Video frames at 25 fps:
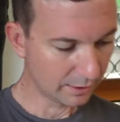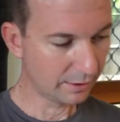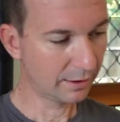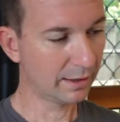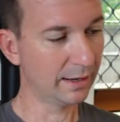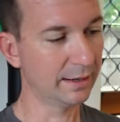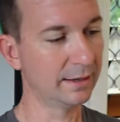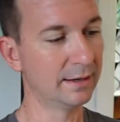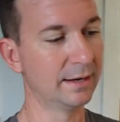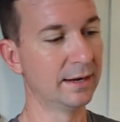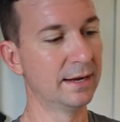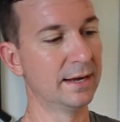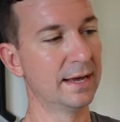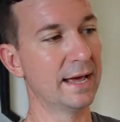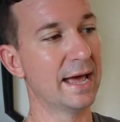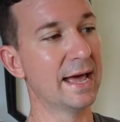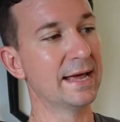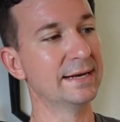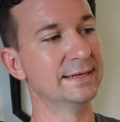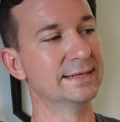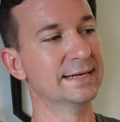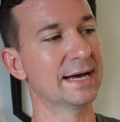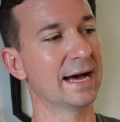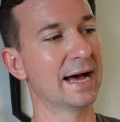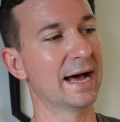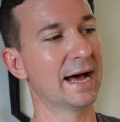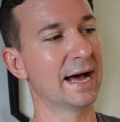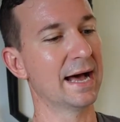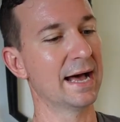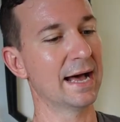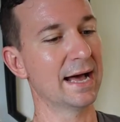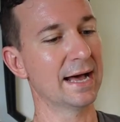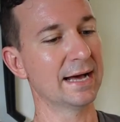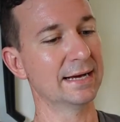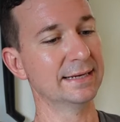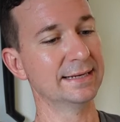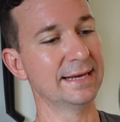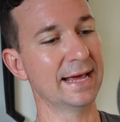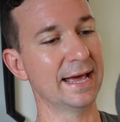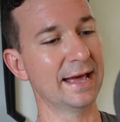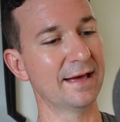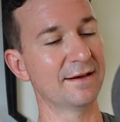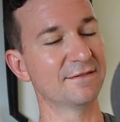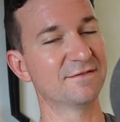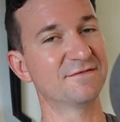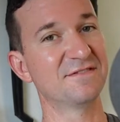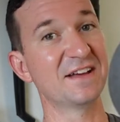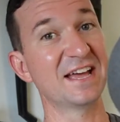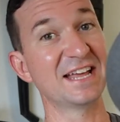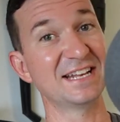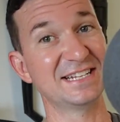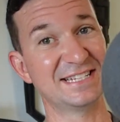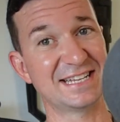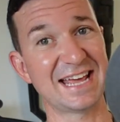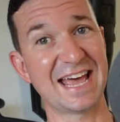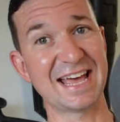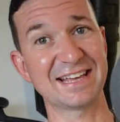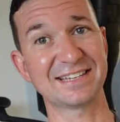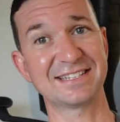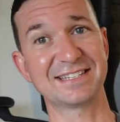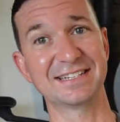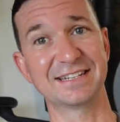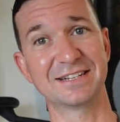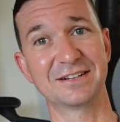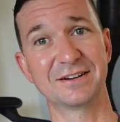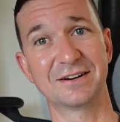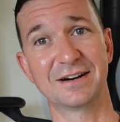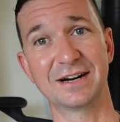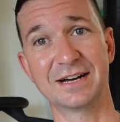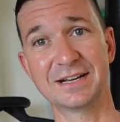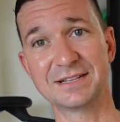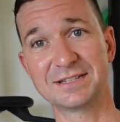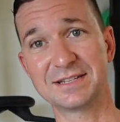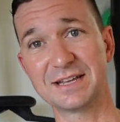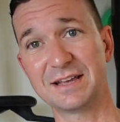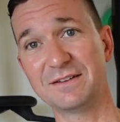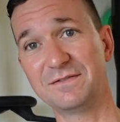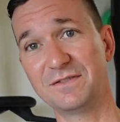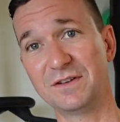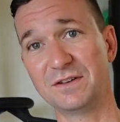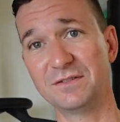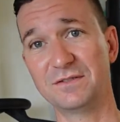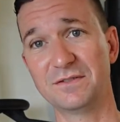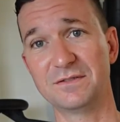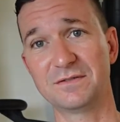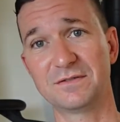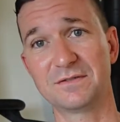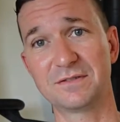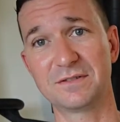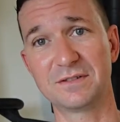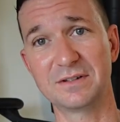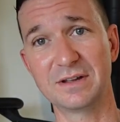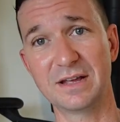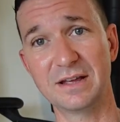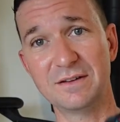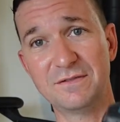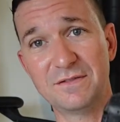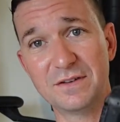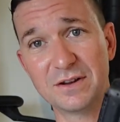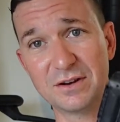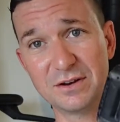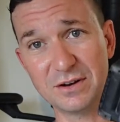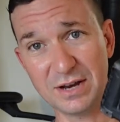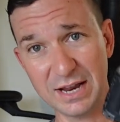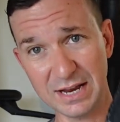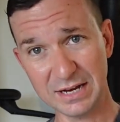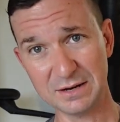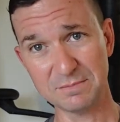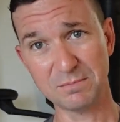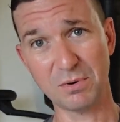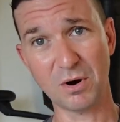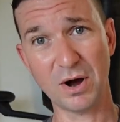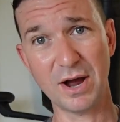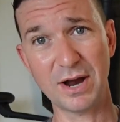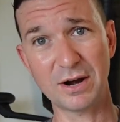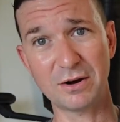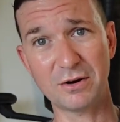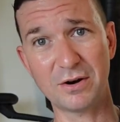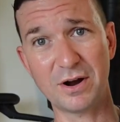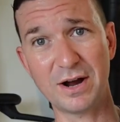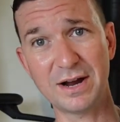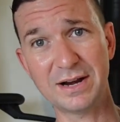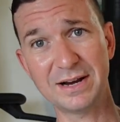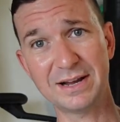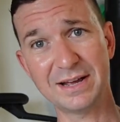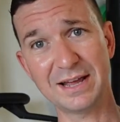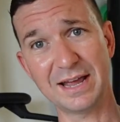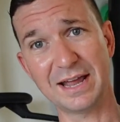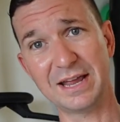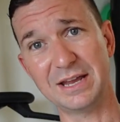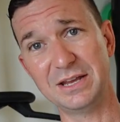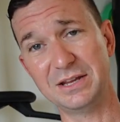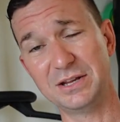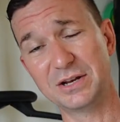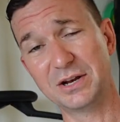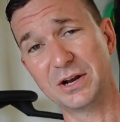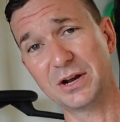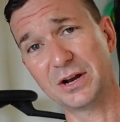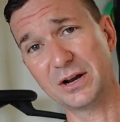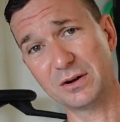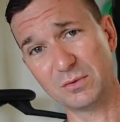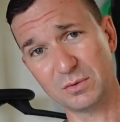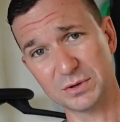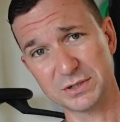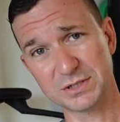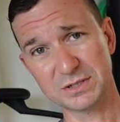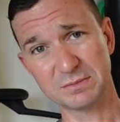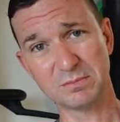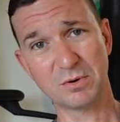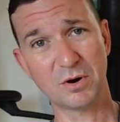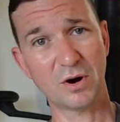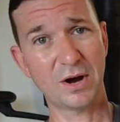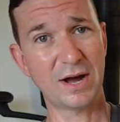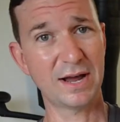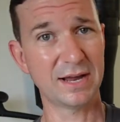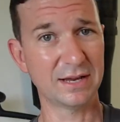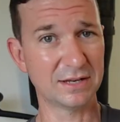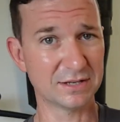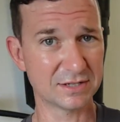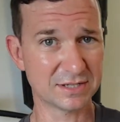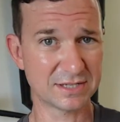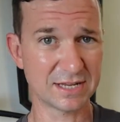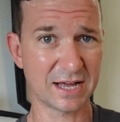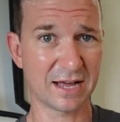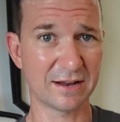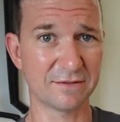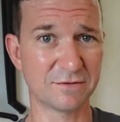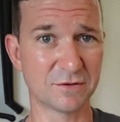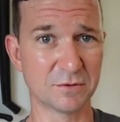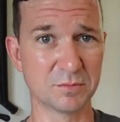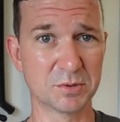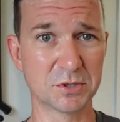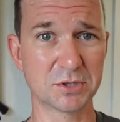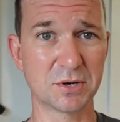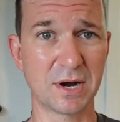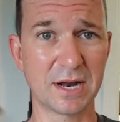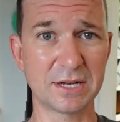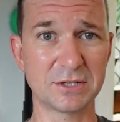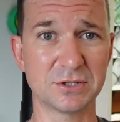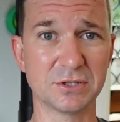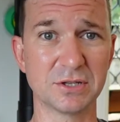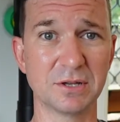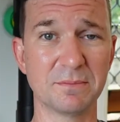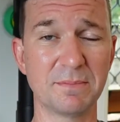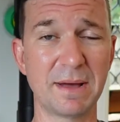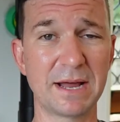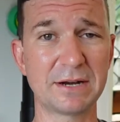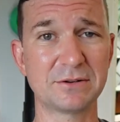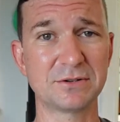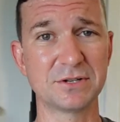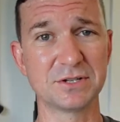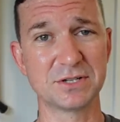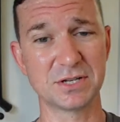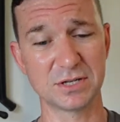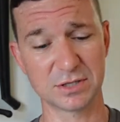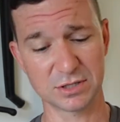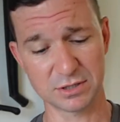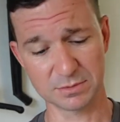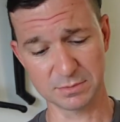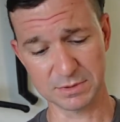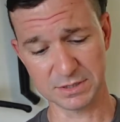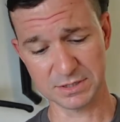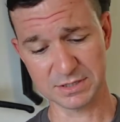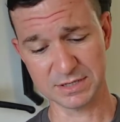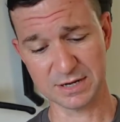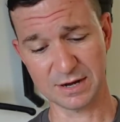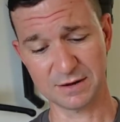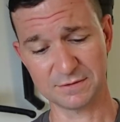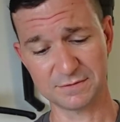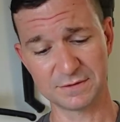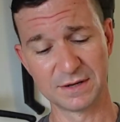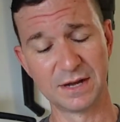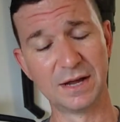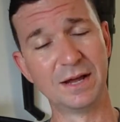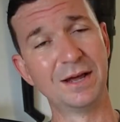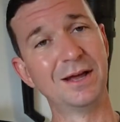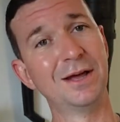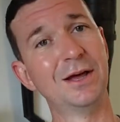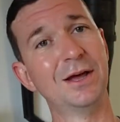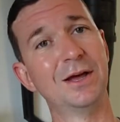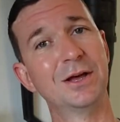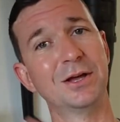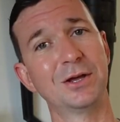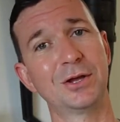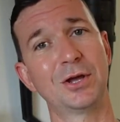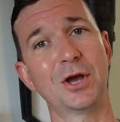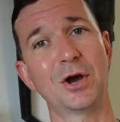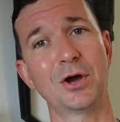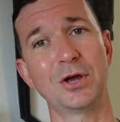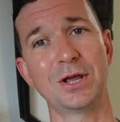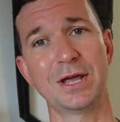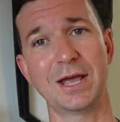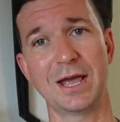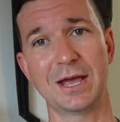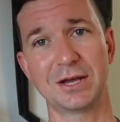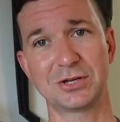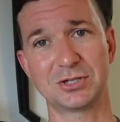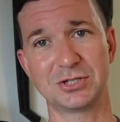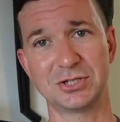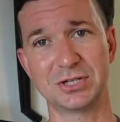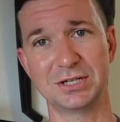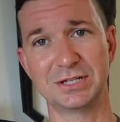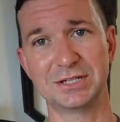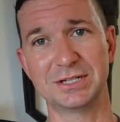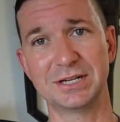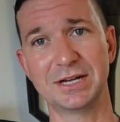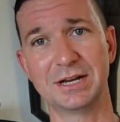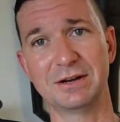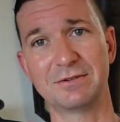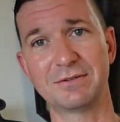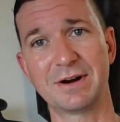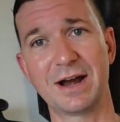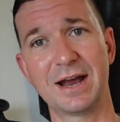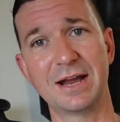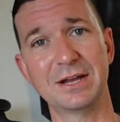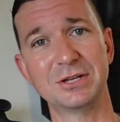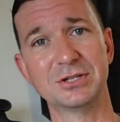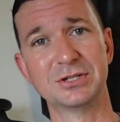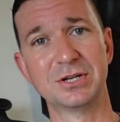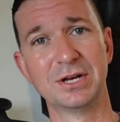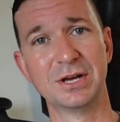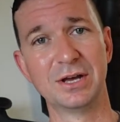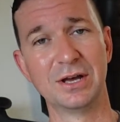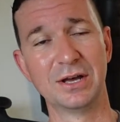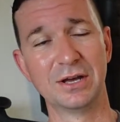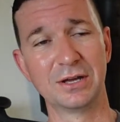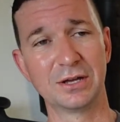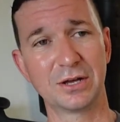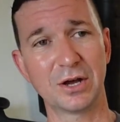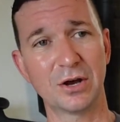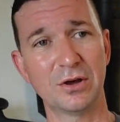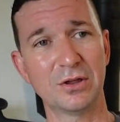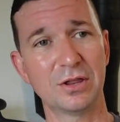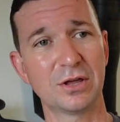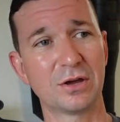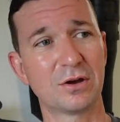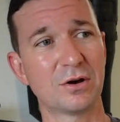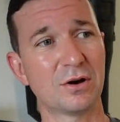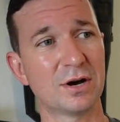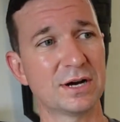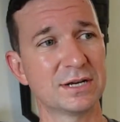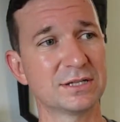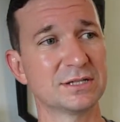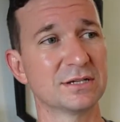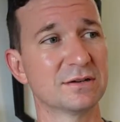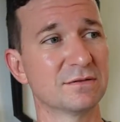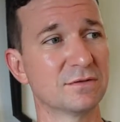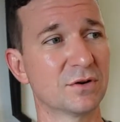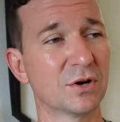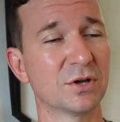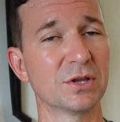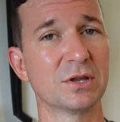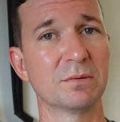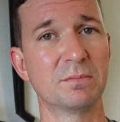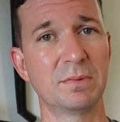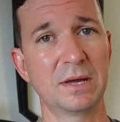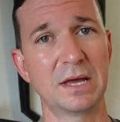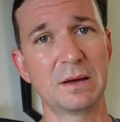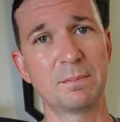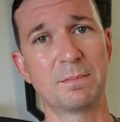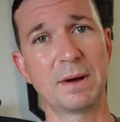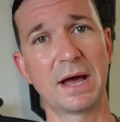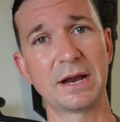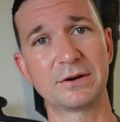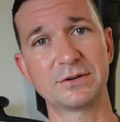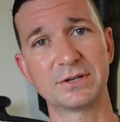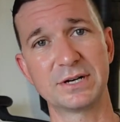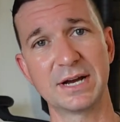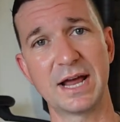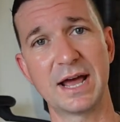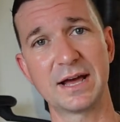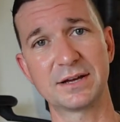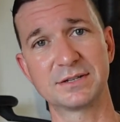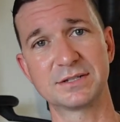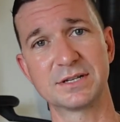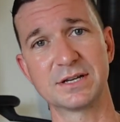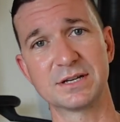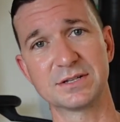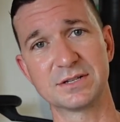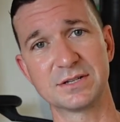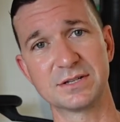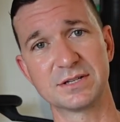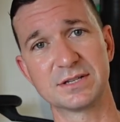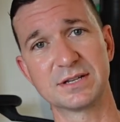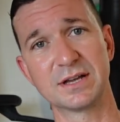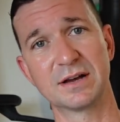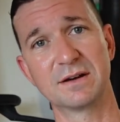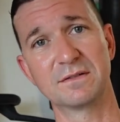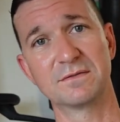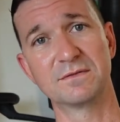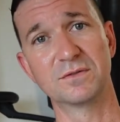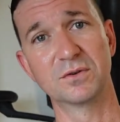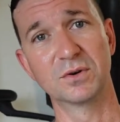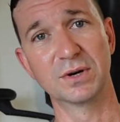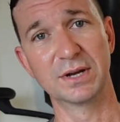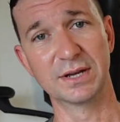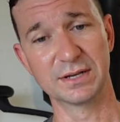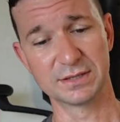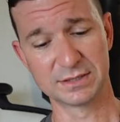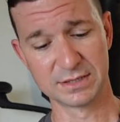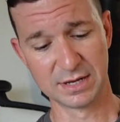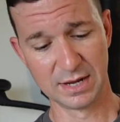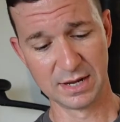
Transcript: All right, and yeah, fantastic guys. If you need to buy a grinder and you don't know what to buy and you're starting from scratch on the battery system and stuff, go your XGT range. Go to the guys that have got the bigger battery access and stuff for you,